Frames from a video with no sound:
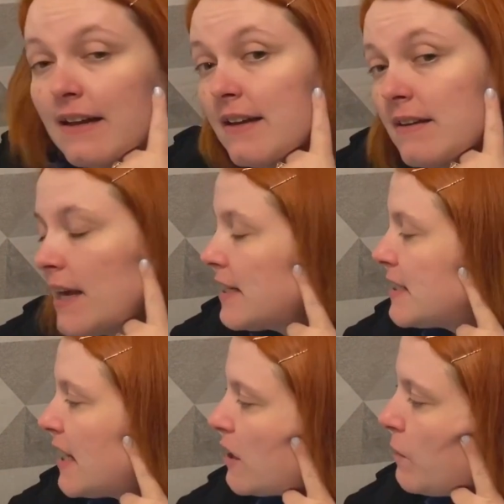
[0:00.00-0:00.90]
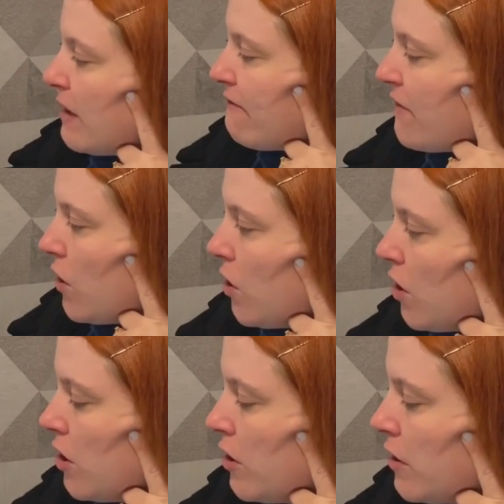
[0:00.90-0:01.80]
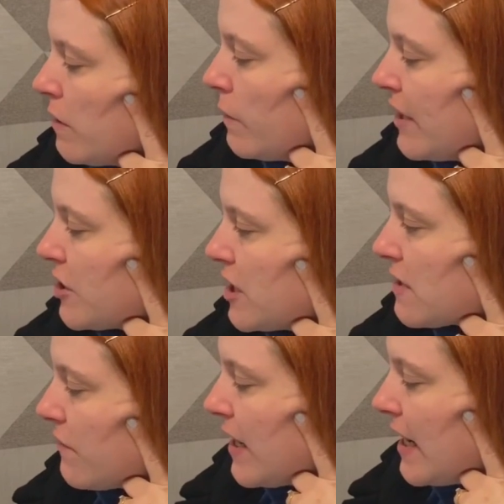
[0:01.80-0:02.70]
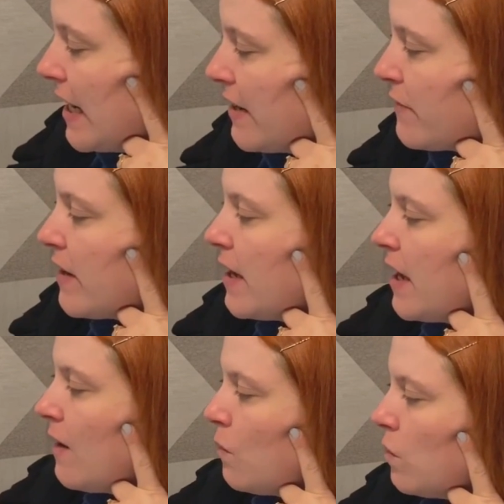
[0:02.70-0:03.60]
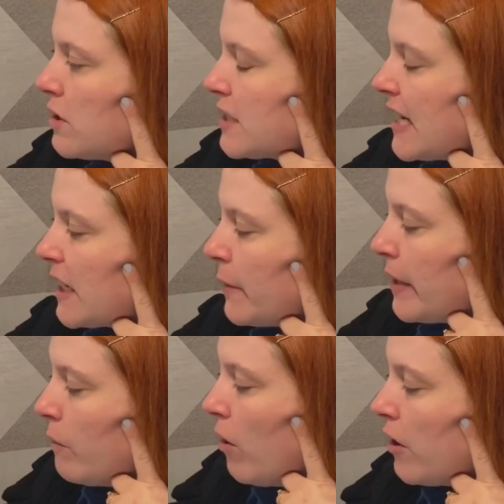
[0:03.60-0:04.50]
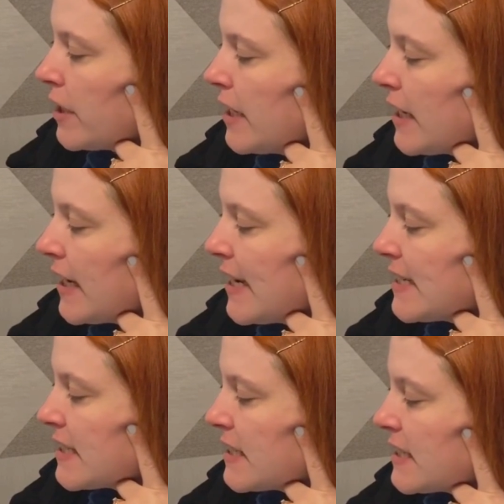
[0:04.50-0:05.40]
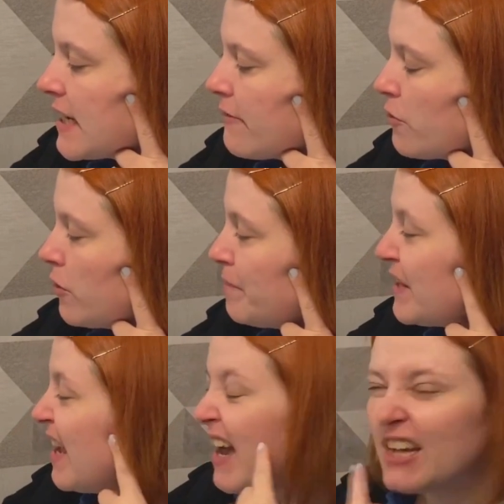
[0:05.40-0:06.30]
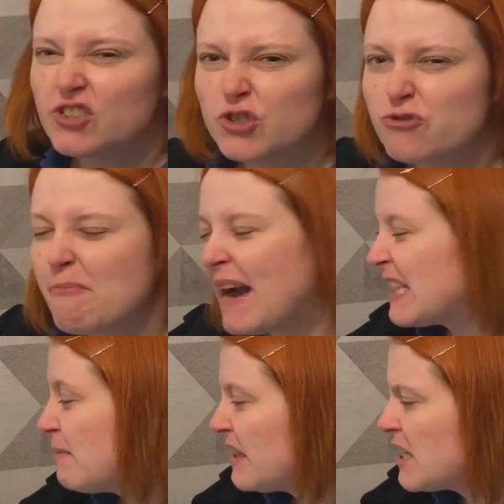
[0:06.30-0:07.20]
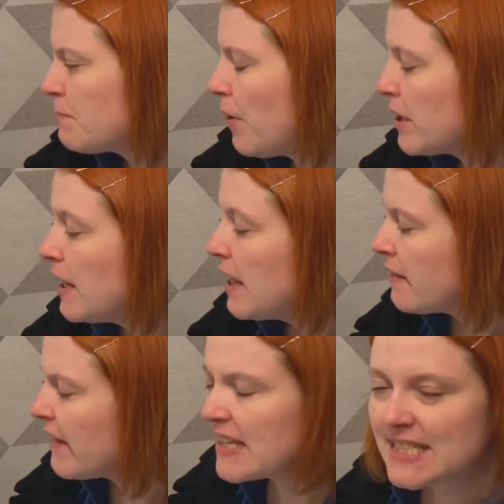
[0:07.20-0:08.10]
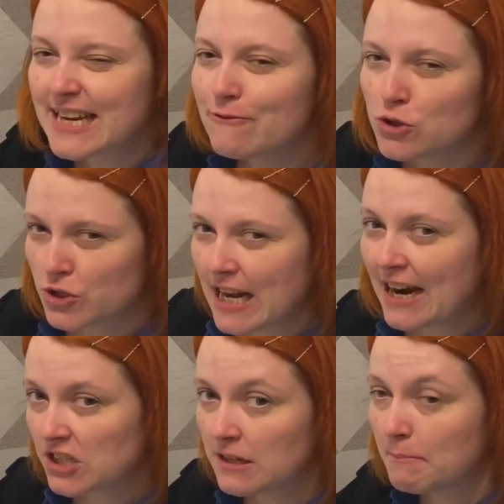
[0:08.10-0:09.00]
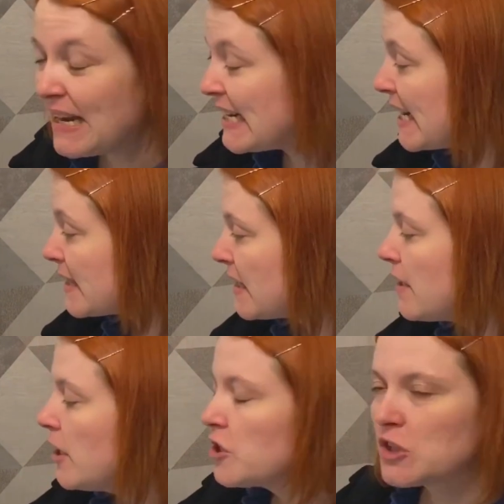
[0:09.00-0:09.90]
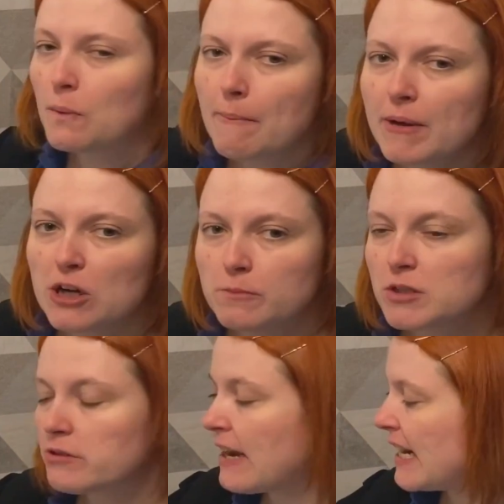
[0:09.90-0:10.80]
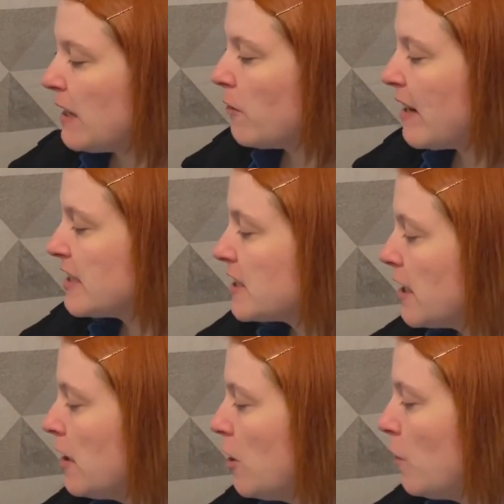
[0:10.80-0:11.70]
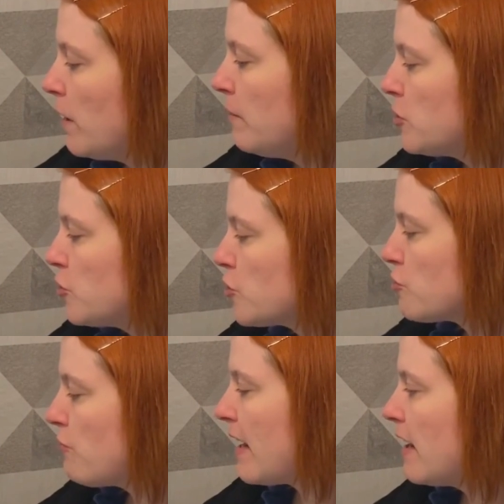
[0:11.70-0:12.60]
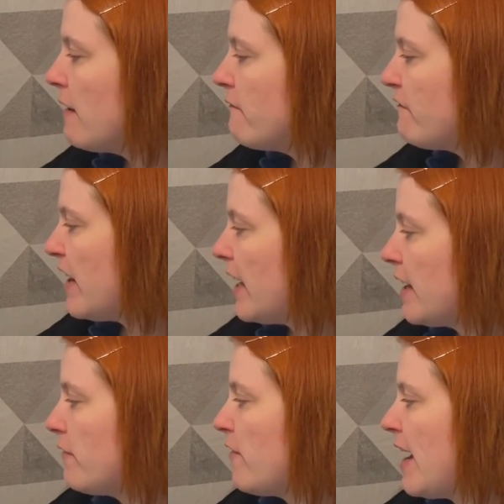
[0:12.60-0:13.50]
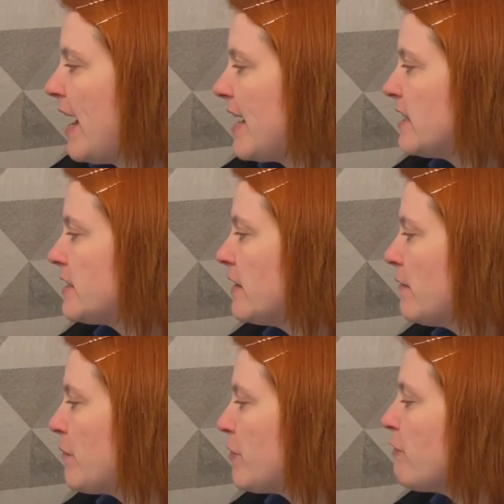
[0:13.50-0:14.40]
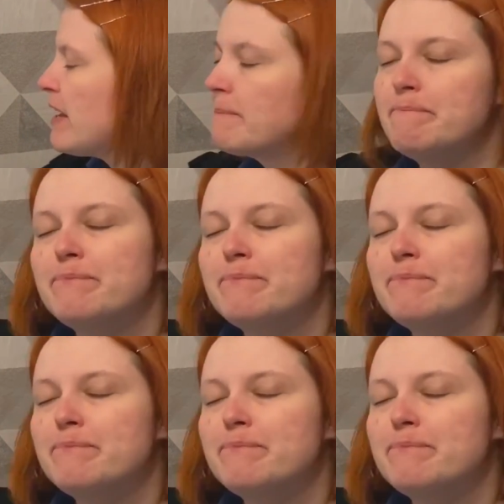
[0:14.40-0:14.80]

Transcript: 9 take away 4, which is 5, 1 take away 1 is 0. And just remind them at this point that that 0 doesn't actually mean anything. So when we come to writing our answer, we would just write 5, 8, 3.